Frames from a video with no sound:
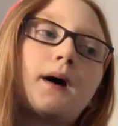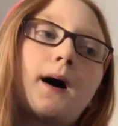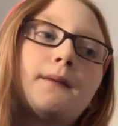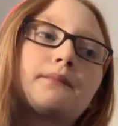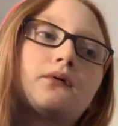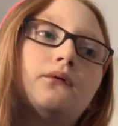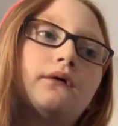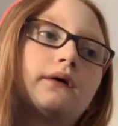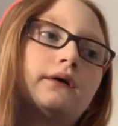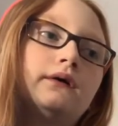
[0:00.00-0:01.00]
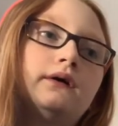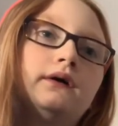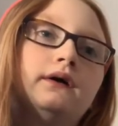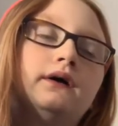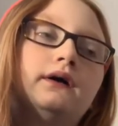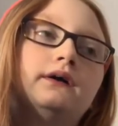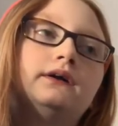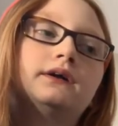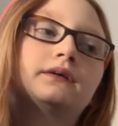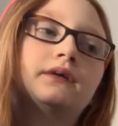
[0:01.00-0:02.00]
popcorn,
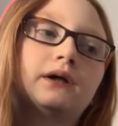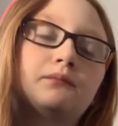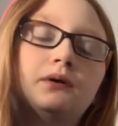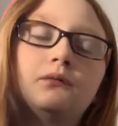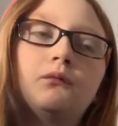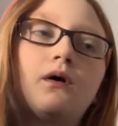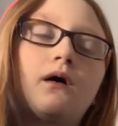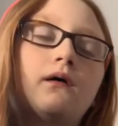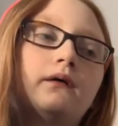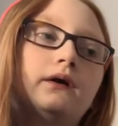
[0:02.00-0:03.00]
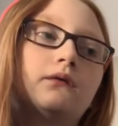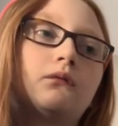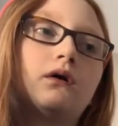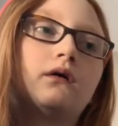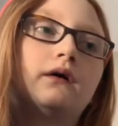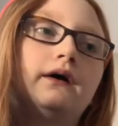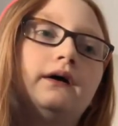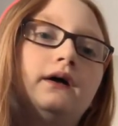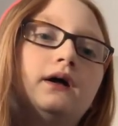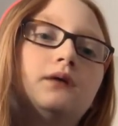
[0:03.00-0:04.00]
just like put wall your
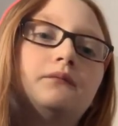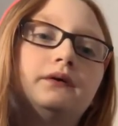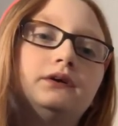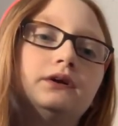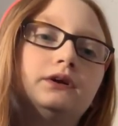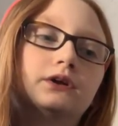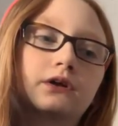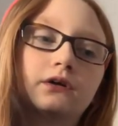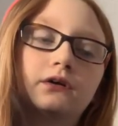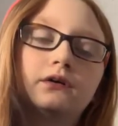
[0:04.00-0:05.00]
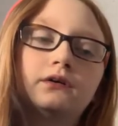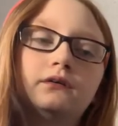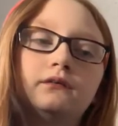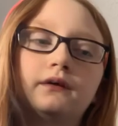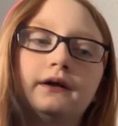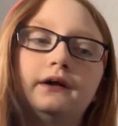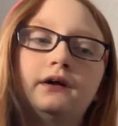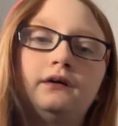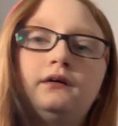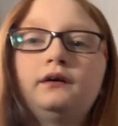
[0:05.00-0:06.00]
wallet, a bunch of junk,
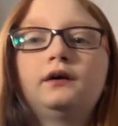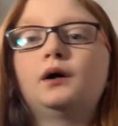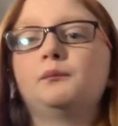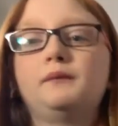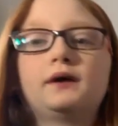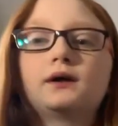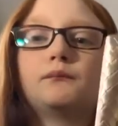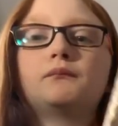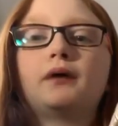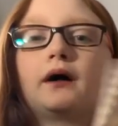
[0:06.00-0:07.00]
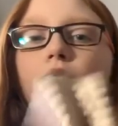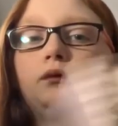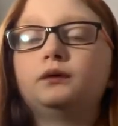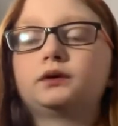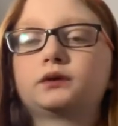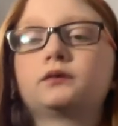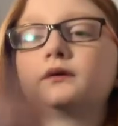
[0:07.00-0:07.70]
like a makeup pouch,